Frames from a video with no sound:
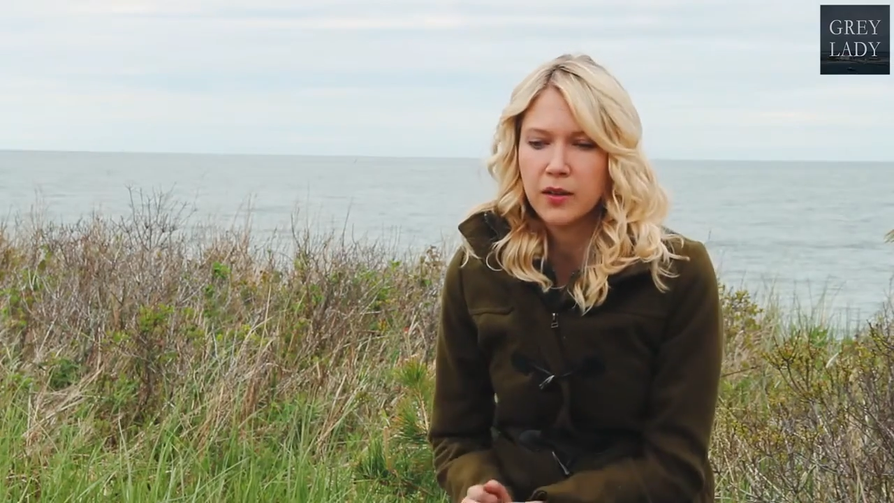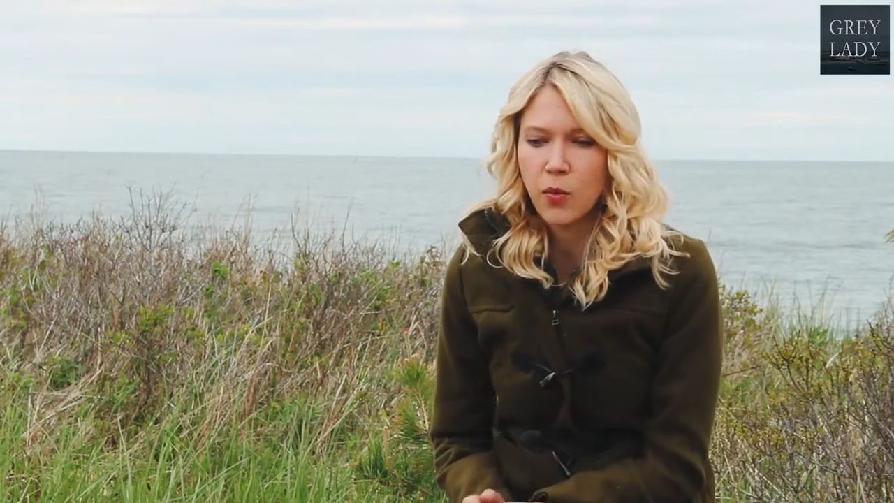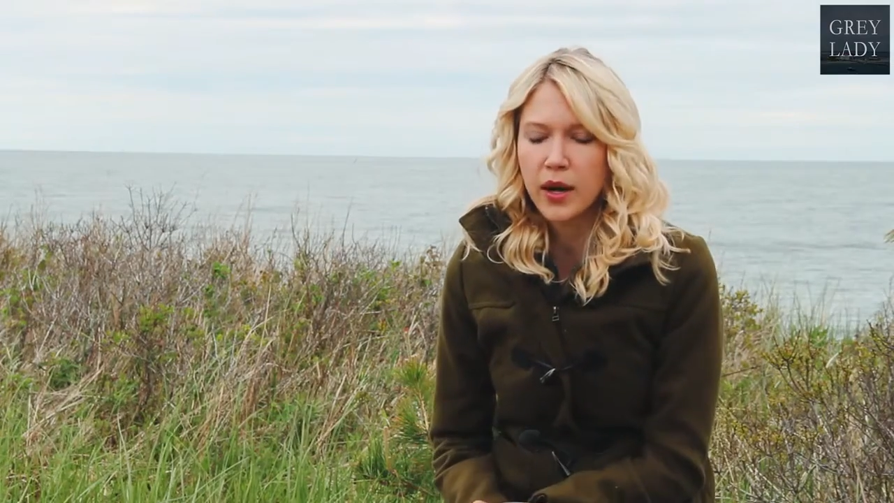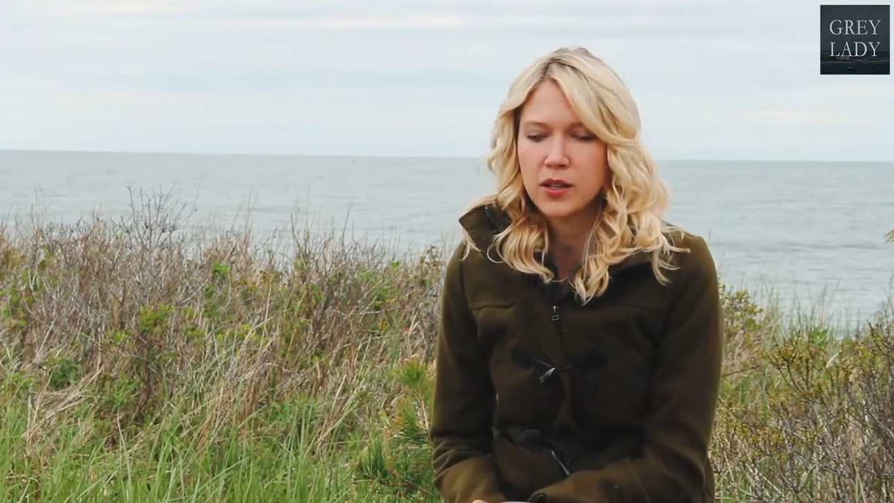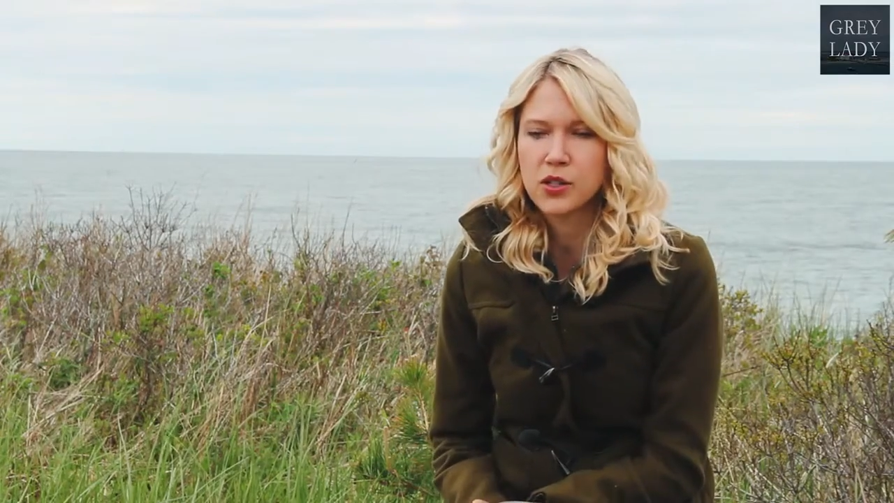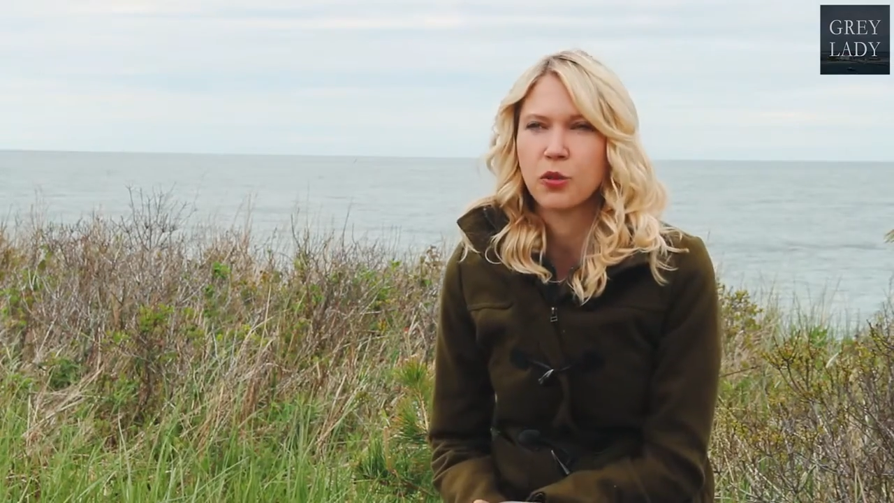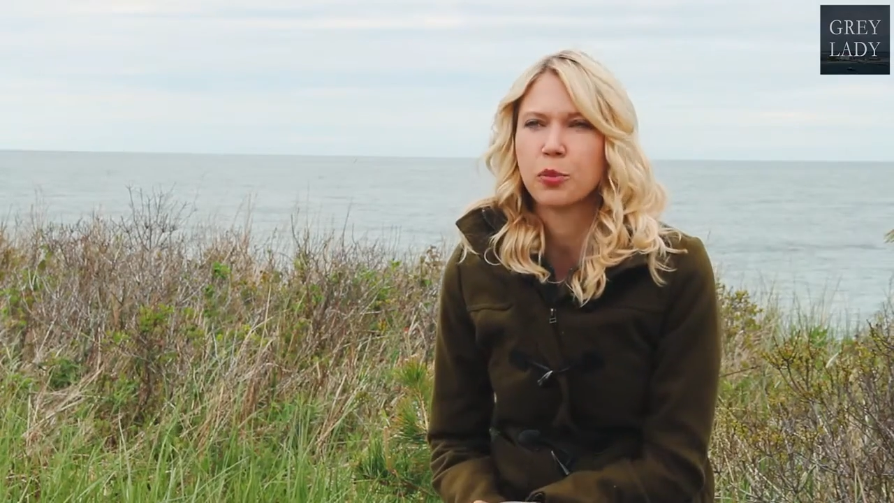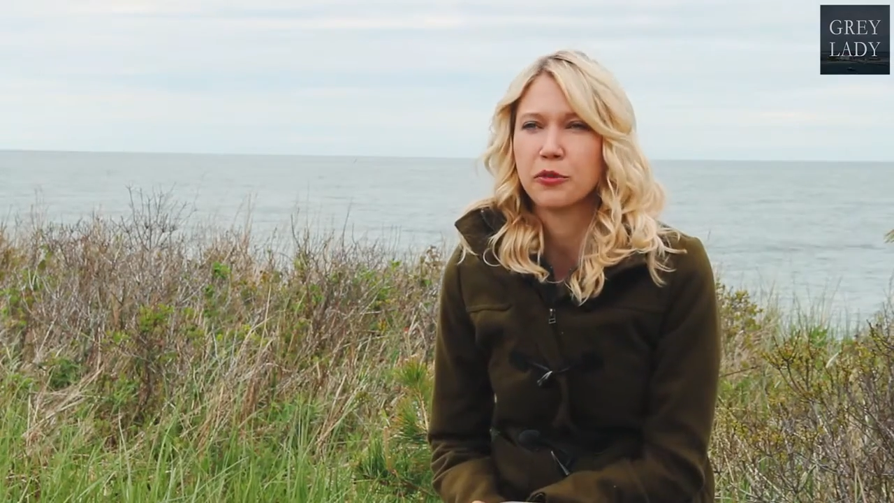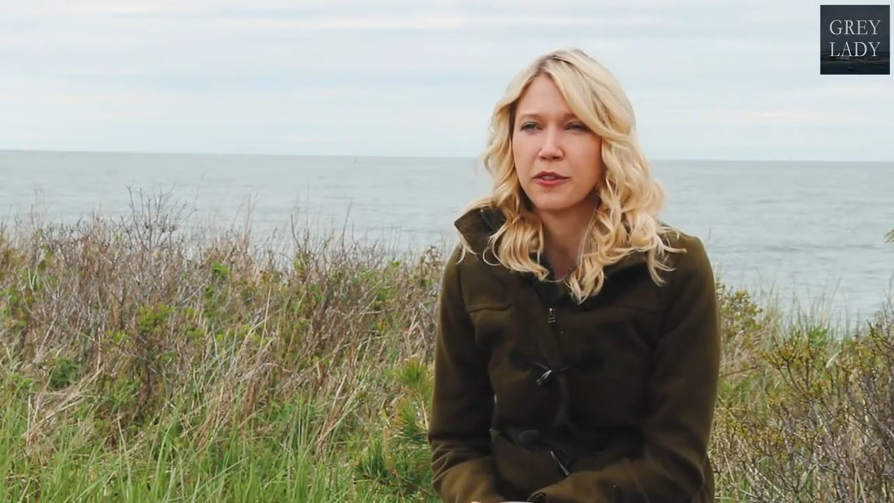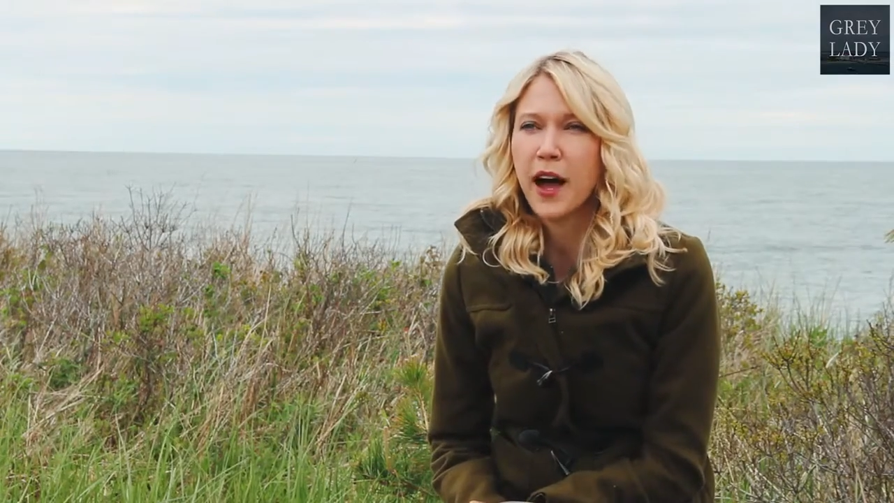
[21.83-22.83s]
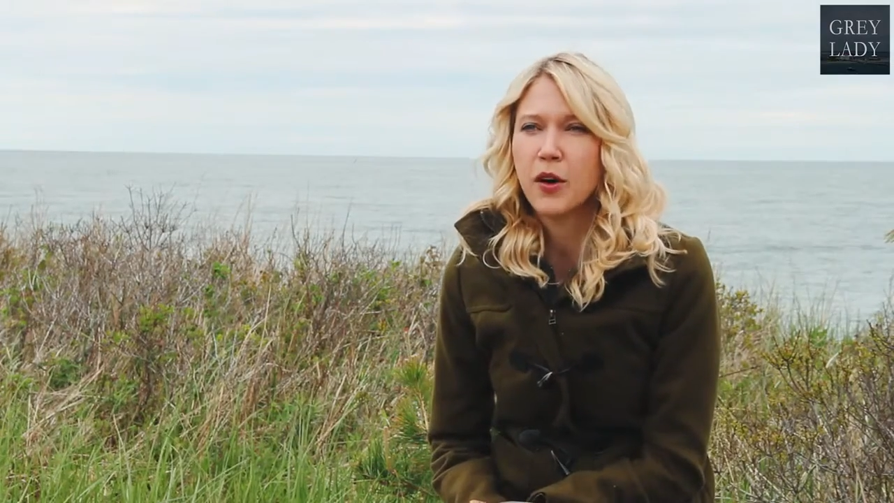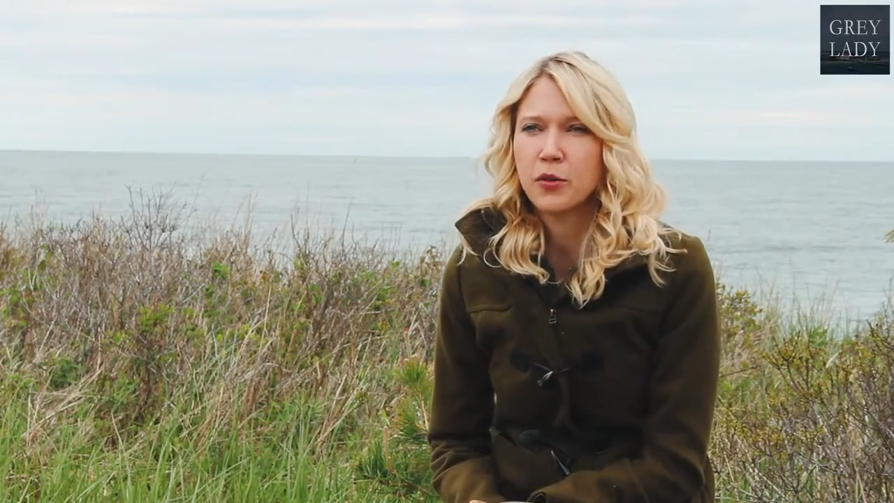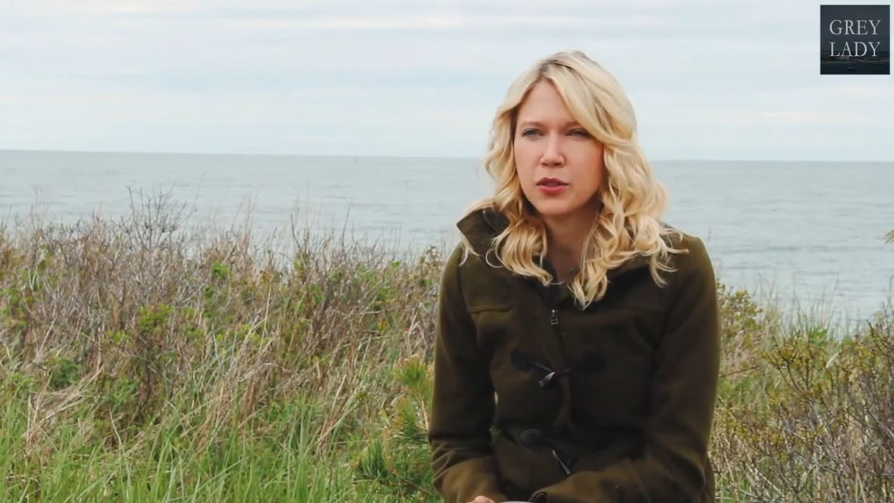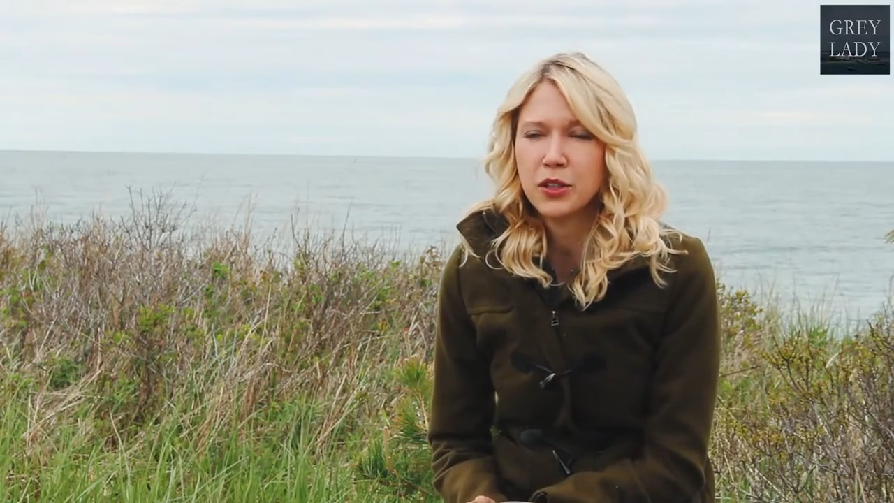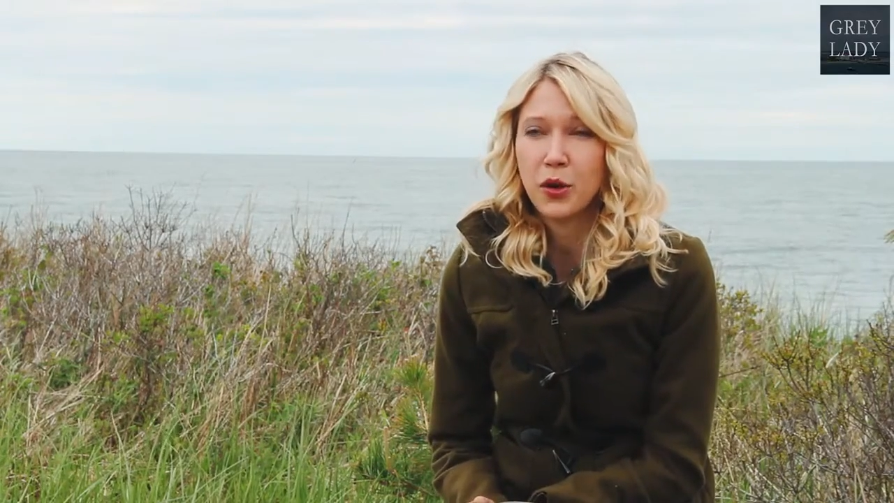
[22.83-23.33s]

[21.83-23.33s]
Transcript: why it's so profound.